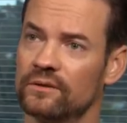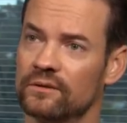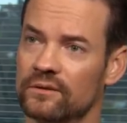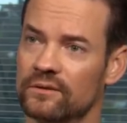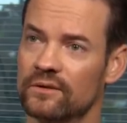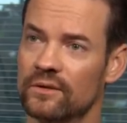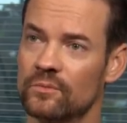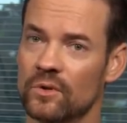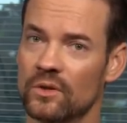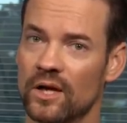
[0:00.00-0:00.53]
Yeah.
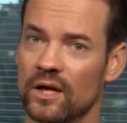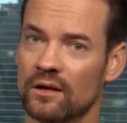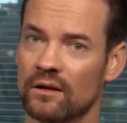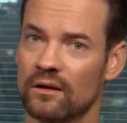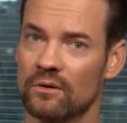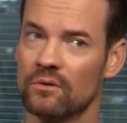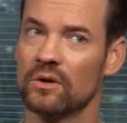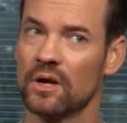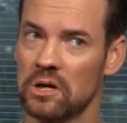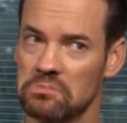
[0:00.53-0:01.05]
And we're like,
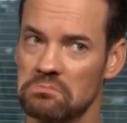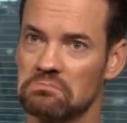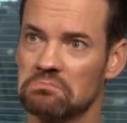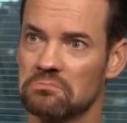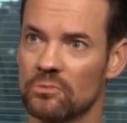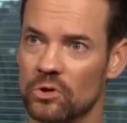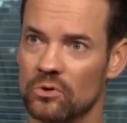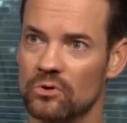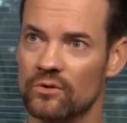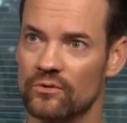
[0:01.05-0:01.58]
okay.
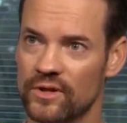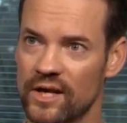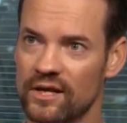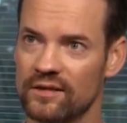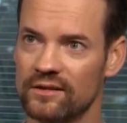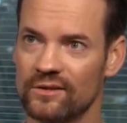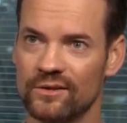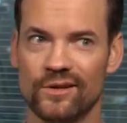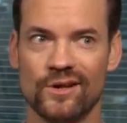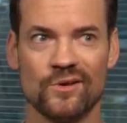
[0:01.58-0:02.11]
Cool, thank you.